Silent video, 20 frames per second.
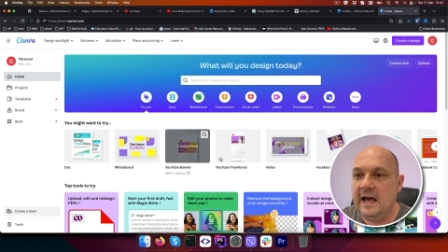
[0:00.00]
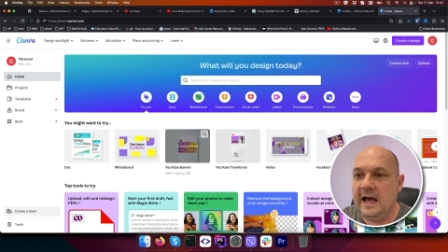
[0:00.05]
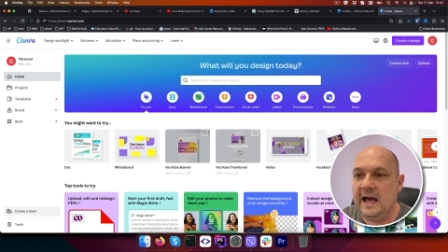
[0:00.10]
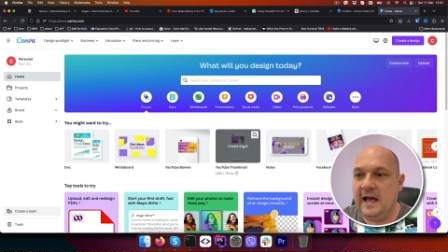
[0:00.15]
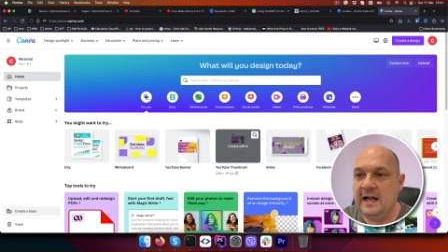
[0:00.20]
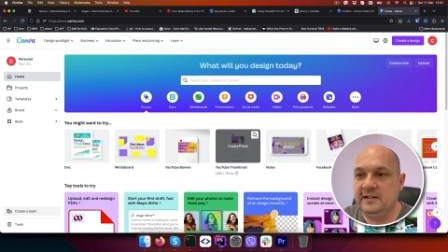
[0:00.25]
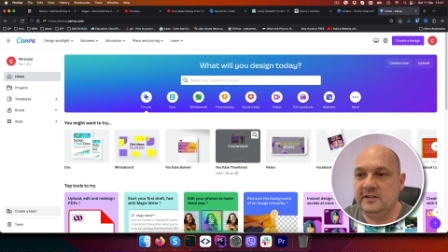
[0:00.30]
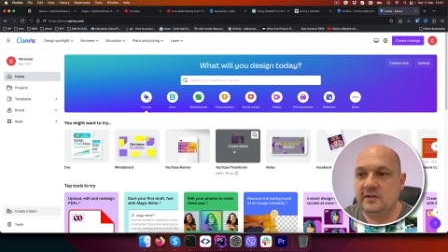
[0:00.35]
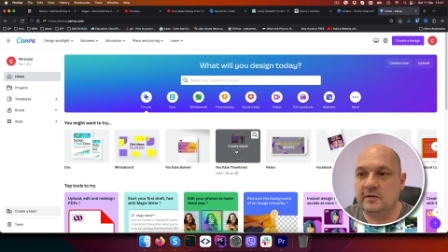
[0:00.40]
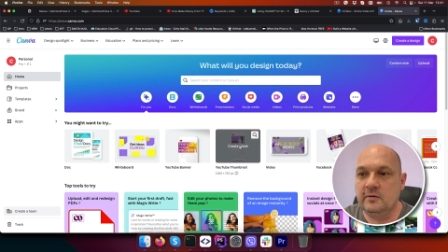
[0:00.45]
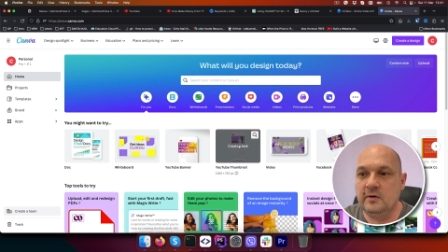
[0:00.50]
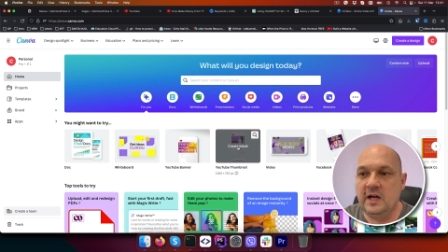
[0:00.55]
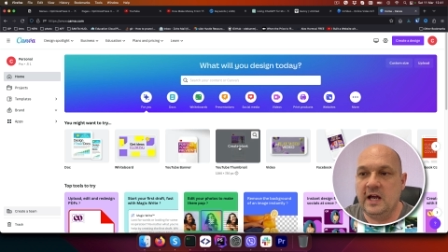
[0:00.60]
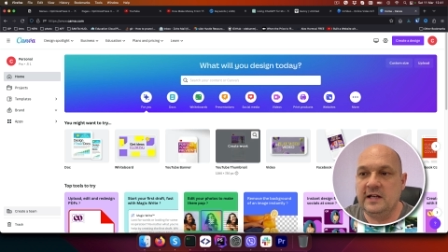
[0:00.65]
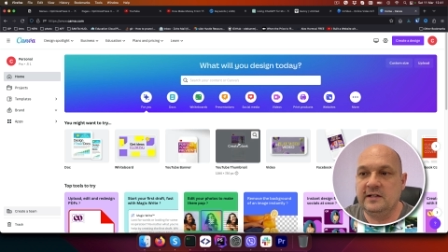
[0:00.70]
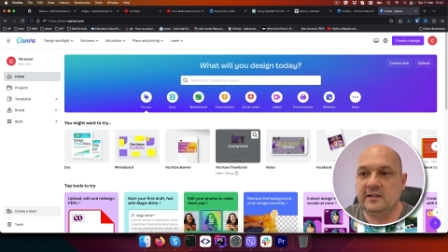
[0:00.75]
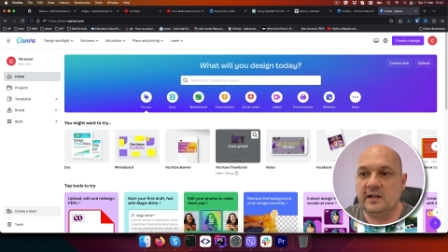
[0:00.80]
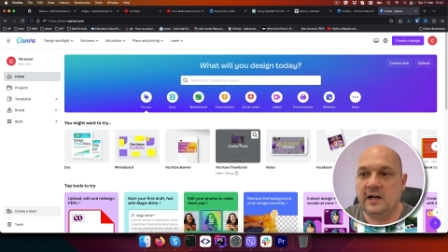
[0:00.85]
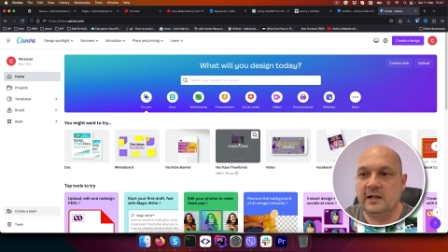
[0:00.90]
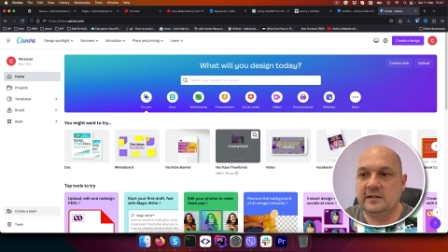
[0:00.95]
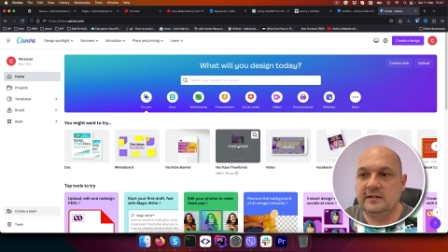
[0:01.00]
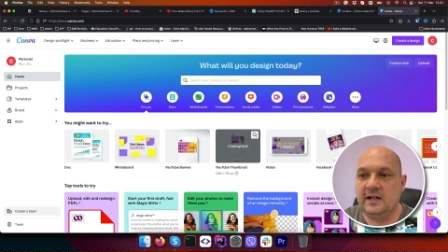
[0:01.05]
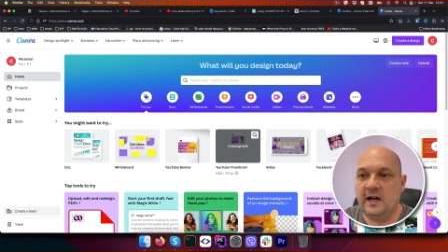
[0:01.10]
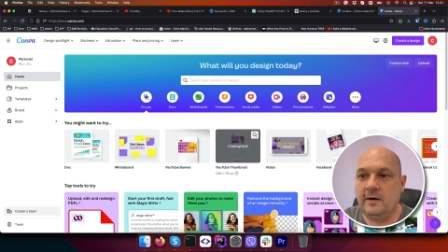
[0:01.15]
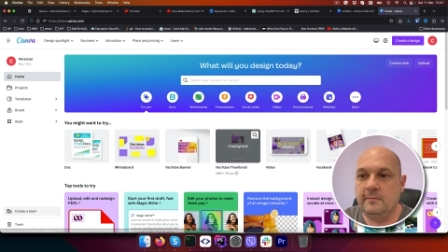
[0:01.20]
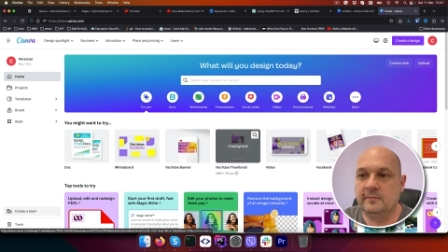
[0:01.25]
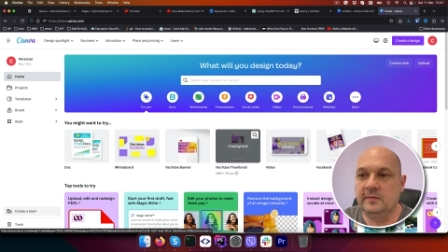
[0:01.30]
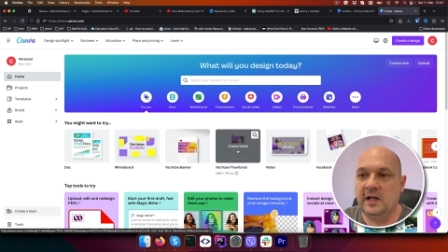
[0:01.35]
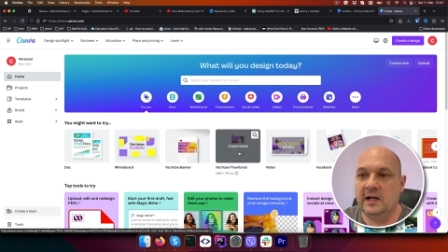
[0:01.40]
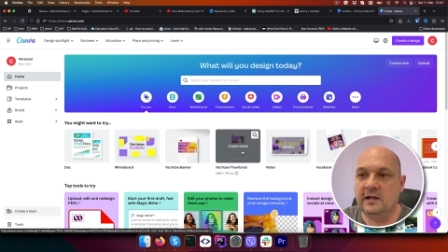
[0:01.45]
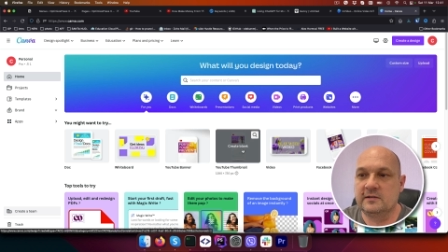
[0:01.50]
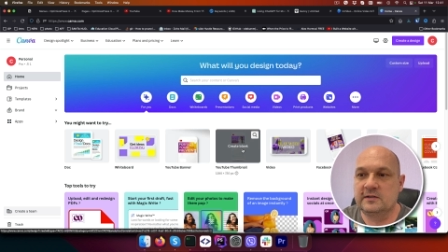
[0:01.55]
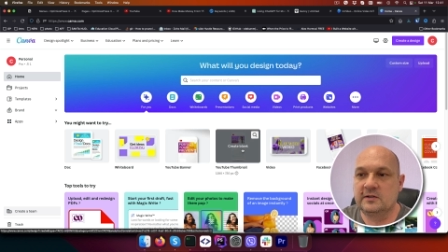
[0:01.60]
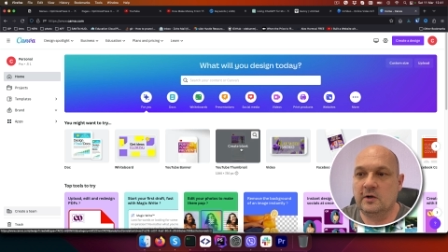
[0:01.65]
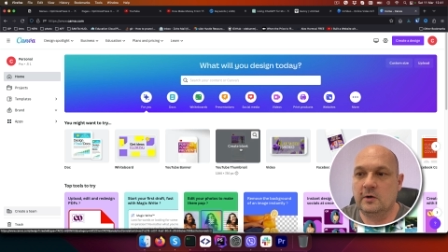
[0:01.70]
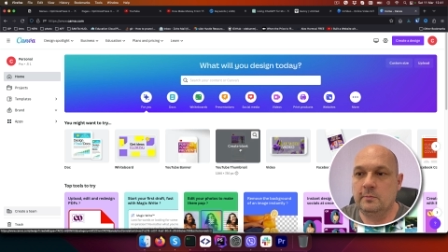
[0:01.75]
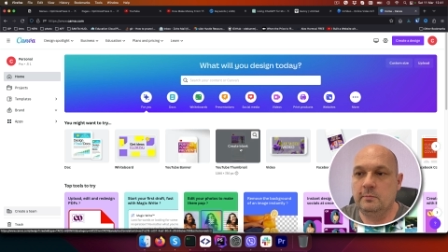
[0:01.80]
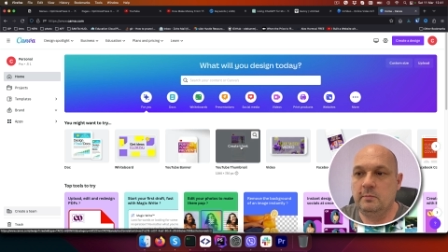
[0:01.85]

and create a thumbnail. So